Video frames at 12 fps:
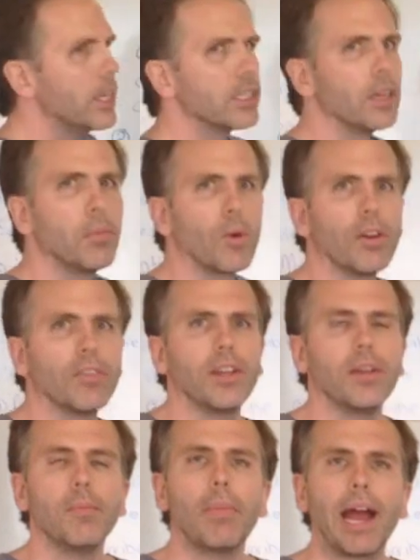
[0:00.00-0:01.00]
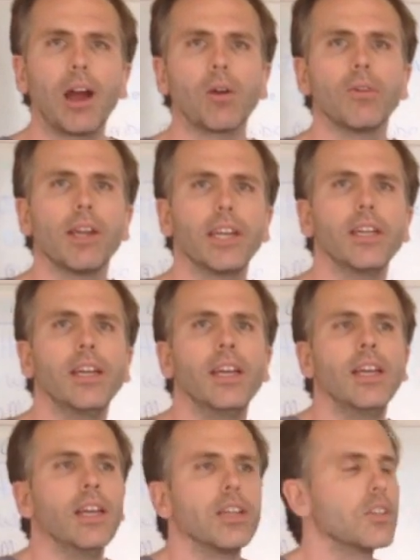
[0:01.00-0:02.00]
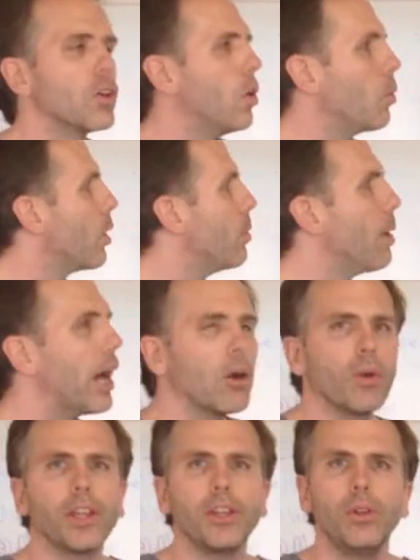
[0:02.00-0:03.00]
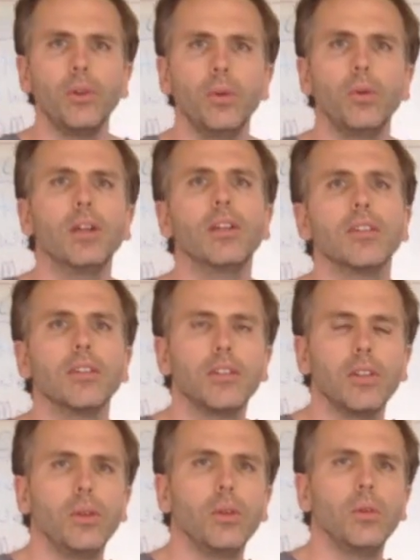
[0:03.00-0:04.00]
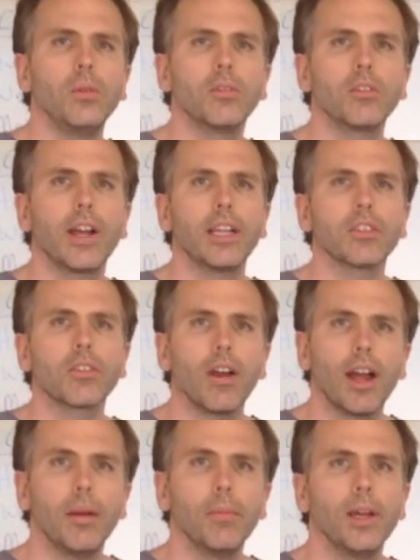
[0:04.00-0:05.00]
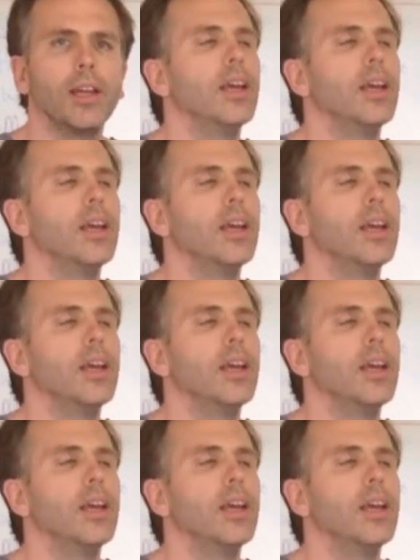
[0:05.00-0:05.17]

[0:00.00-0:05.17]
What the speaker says: is more of an empowering. So we're empowering you to transcribe.